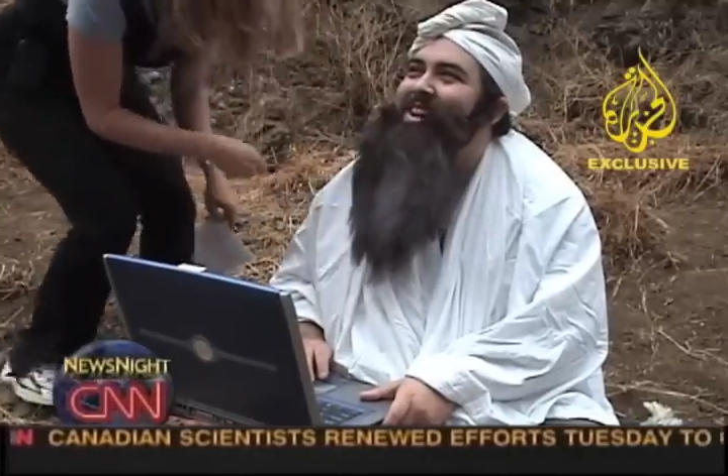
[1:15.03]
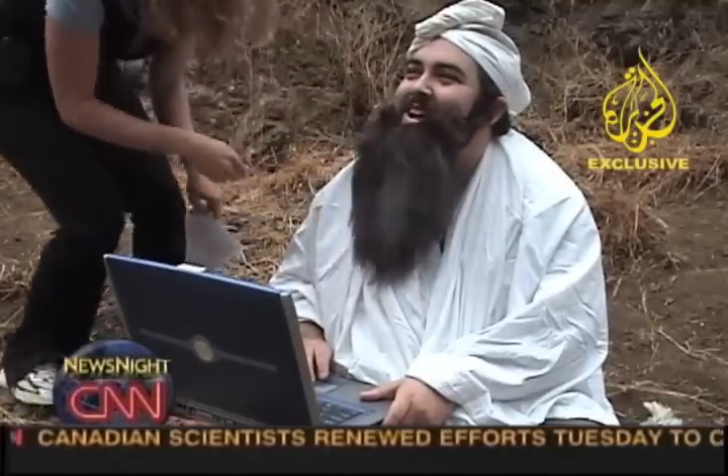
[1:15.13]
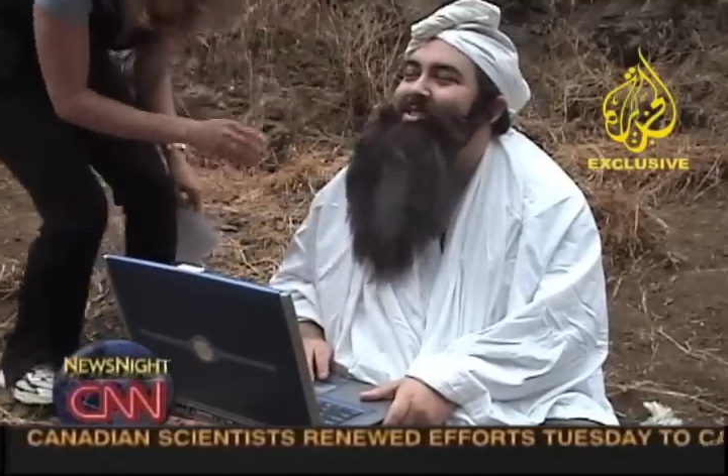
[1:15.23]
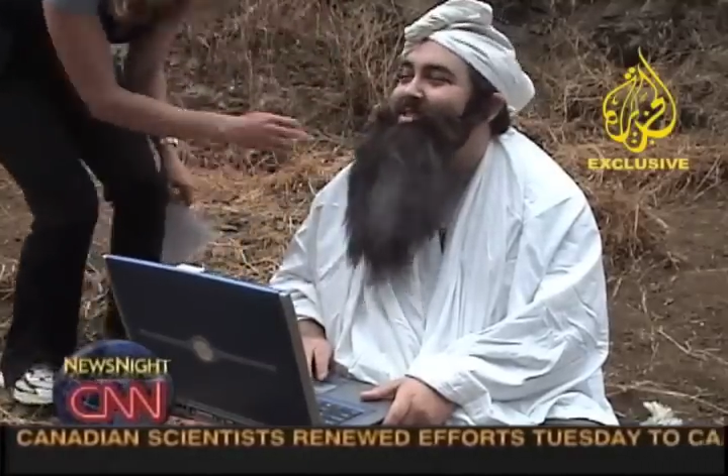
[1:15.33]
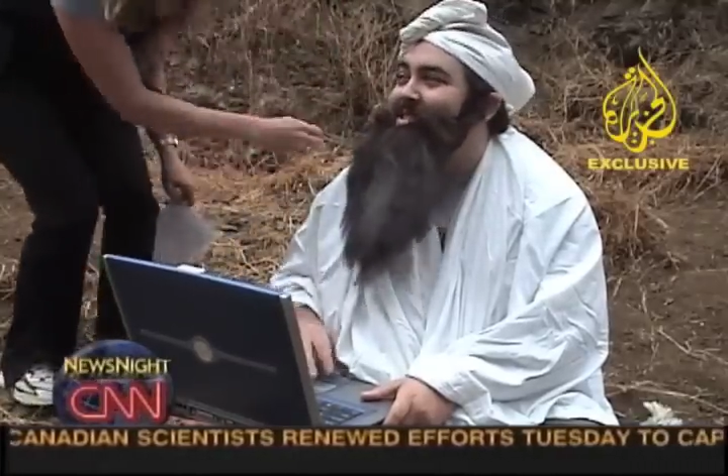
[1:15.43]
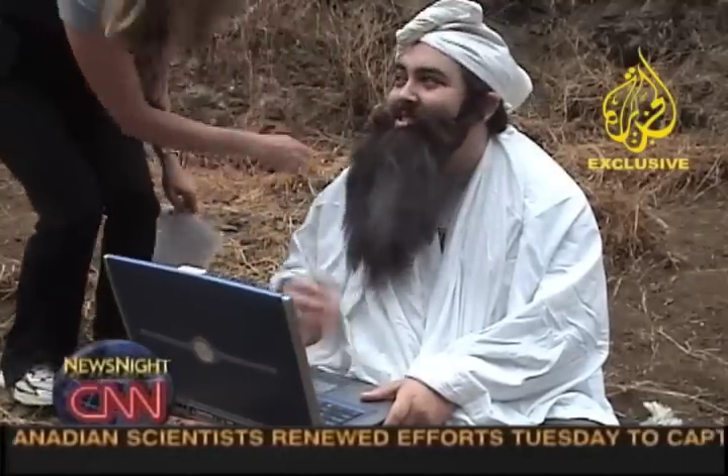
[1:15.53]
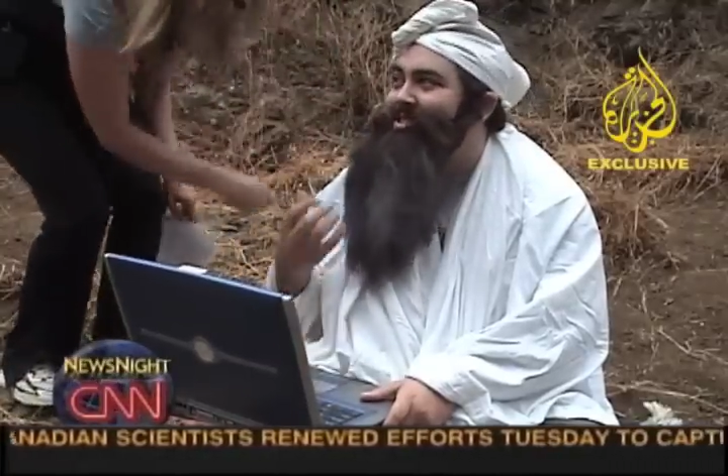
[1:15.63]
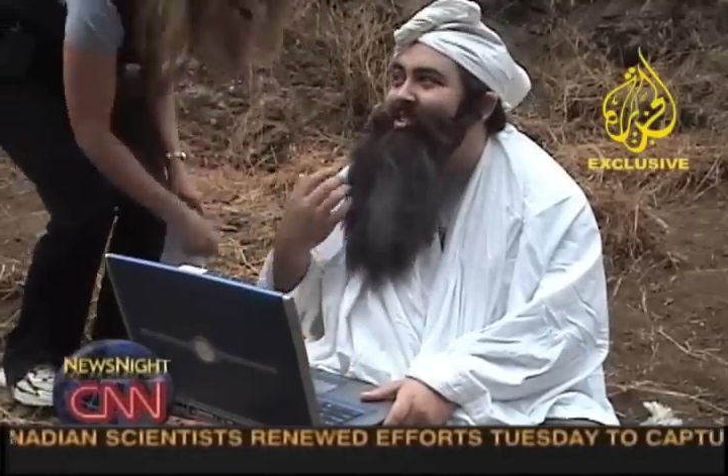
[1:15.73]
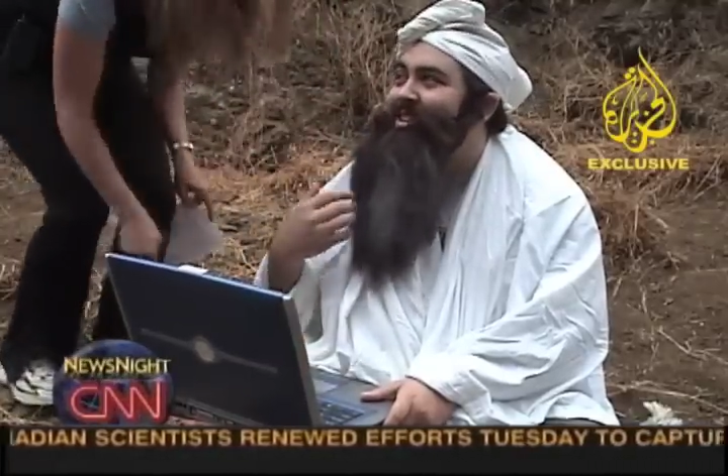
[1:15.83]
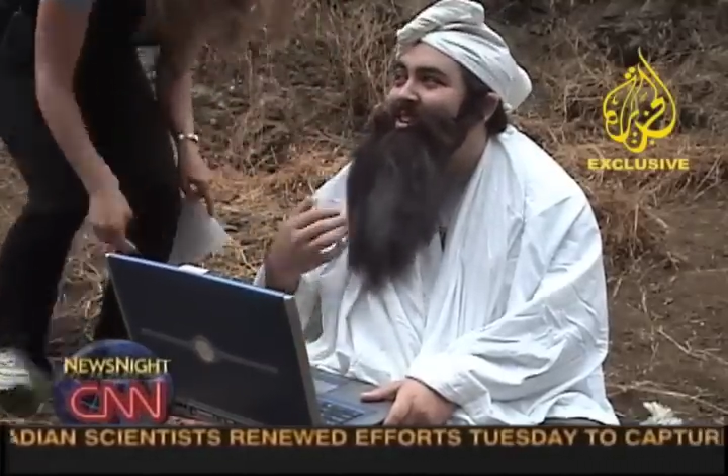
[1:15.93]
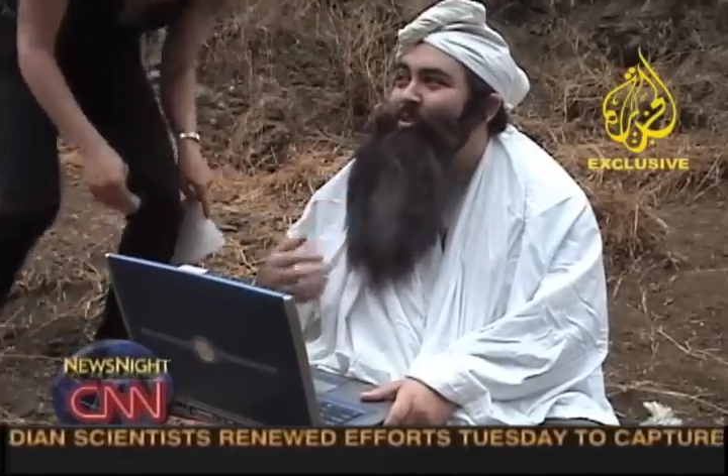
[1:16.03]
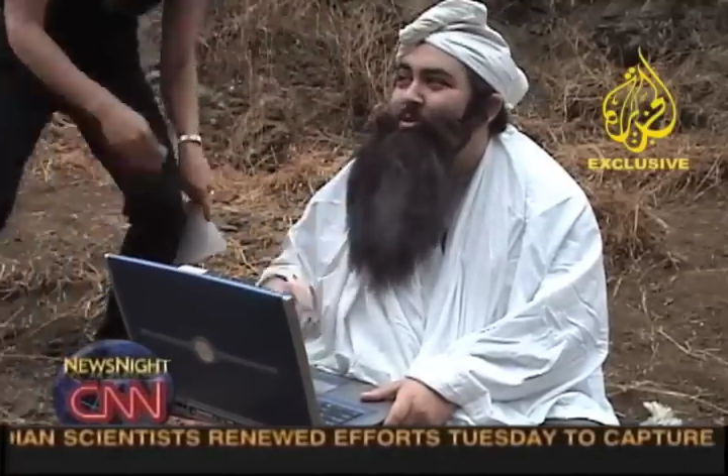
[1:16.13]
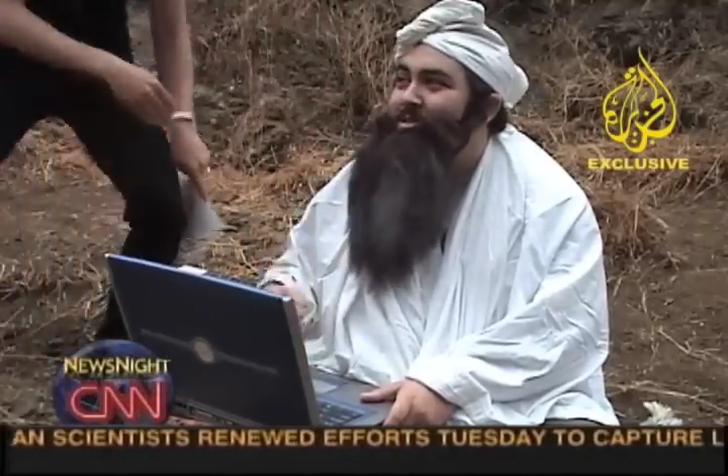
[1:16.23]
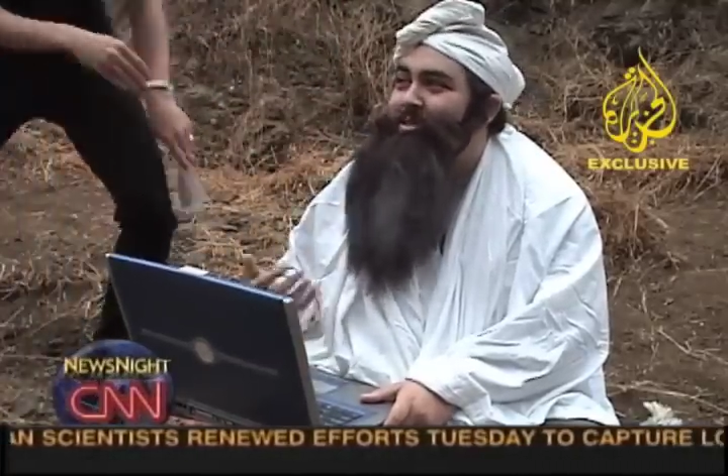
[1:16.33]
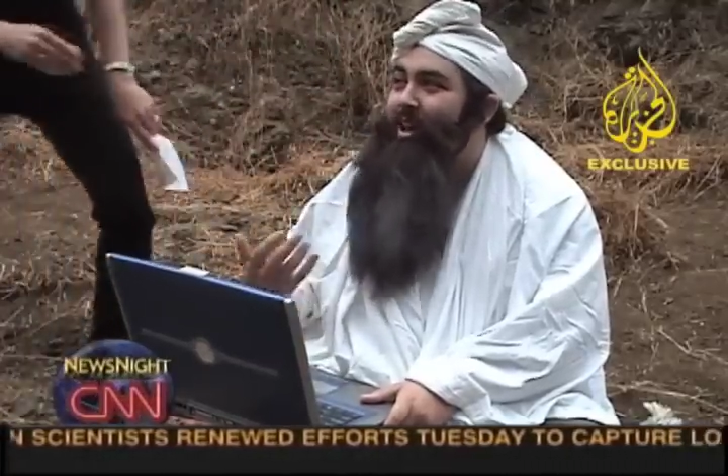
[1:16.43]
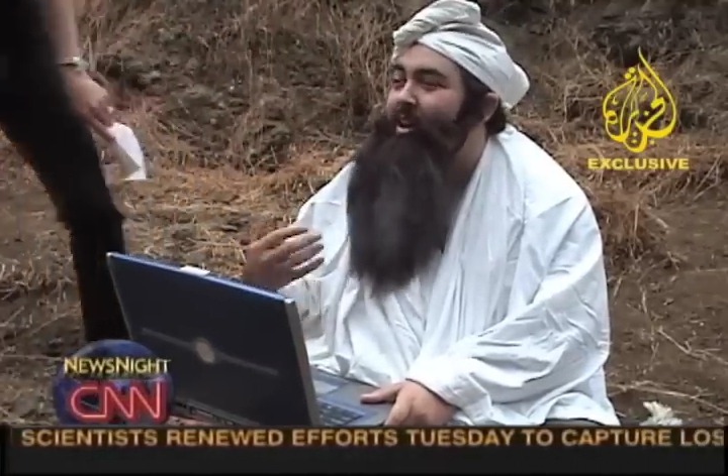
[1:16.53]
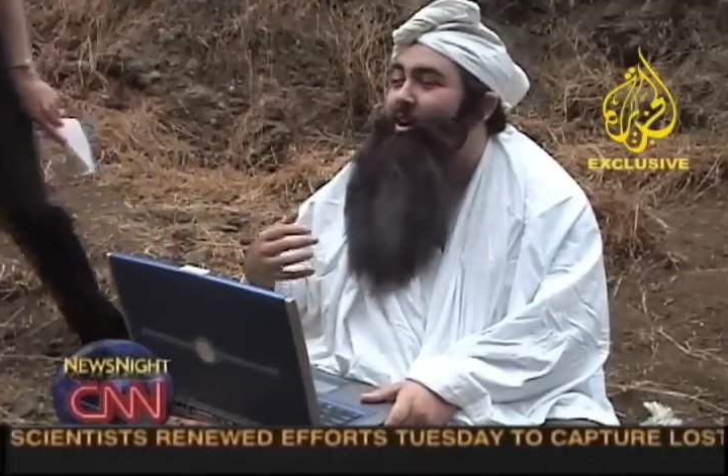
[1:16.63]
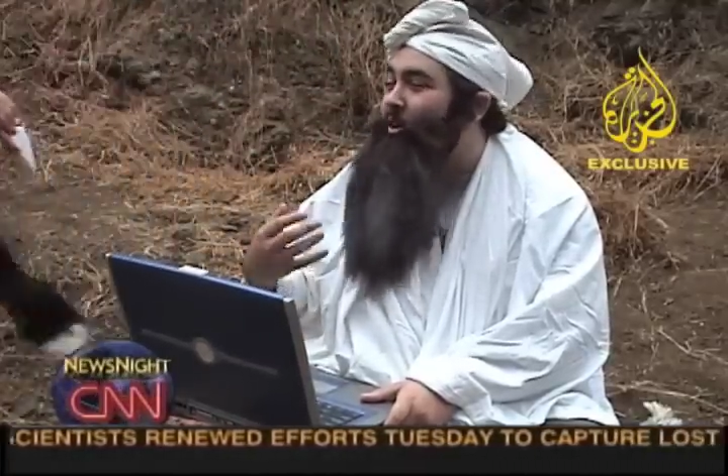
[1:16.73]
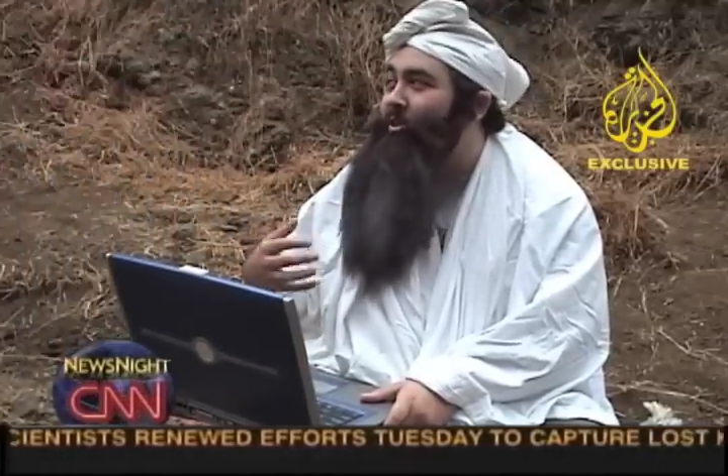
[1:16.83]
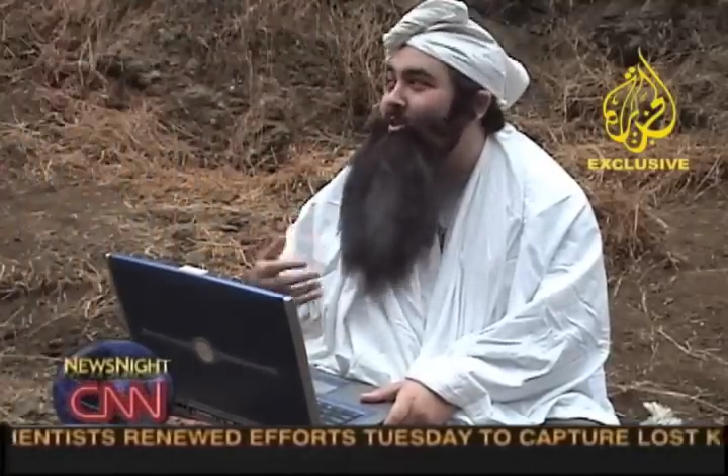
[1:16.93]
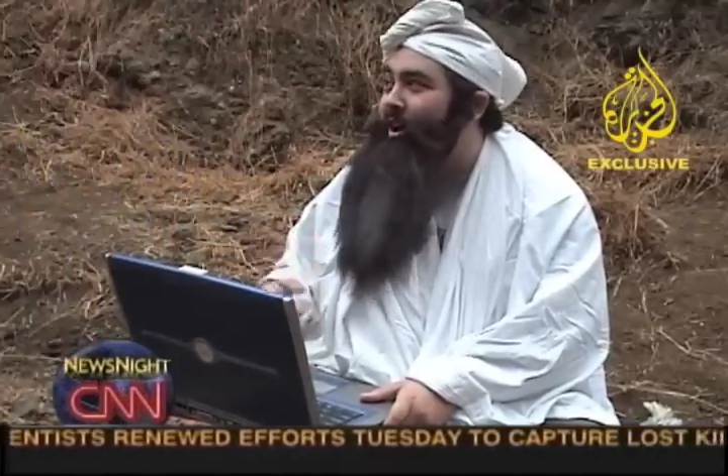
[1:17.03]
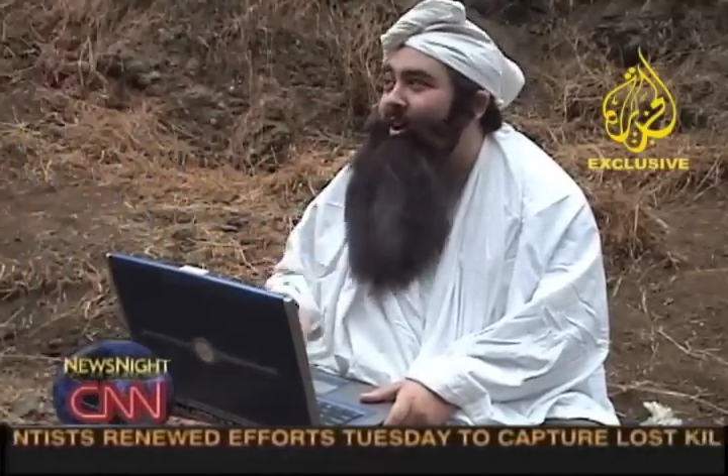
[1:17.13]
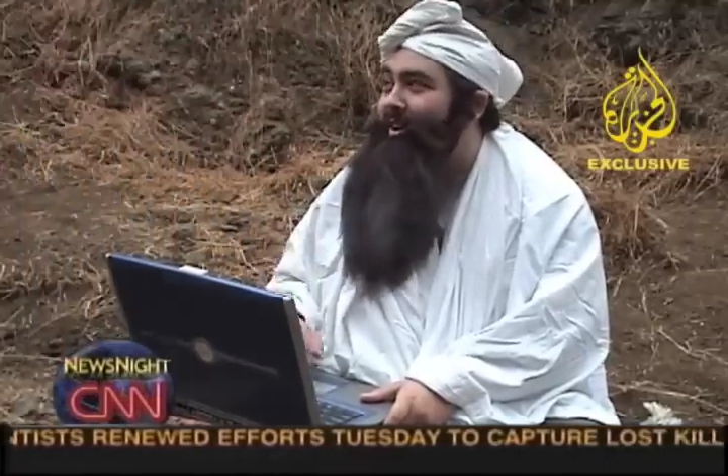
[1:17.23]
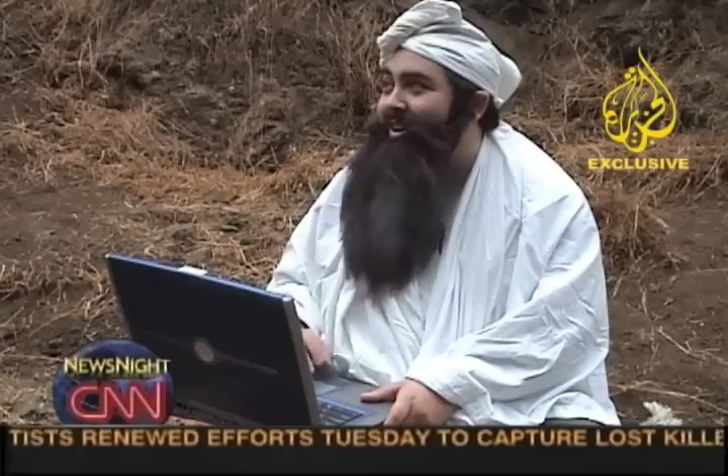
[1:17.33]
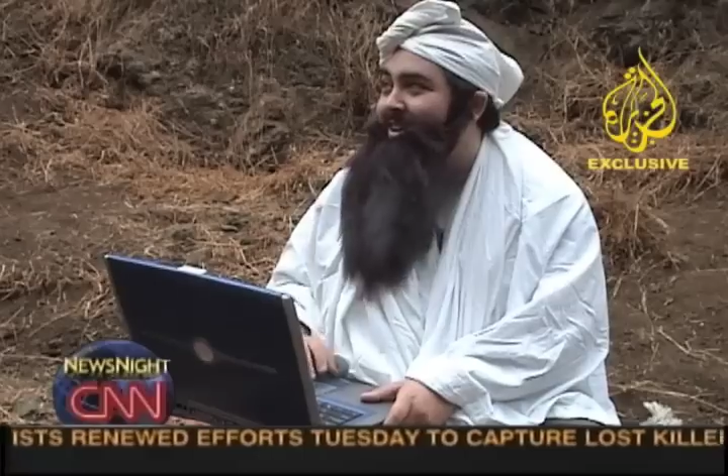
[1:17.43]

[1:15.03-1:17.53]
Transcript: I used this was like all dark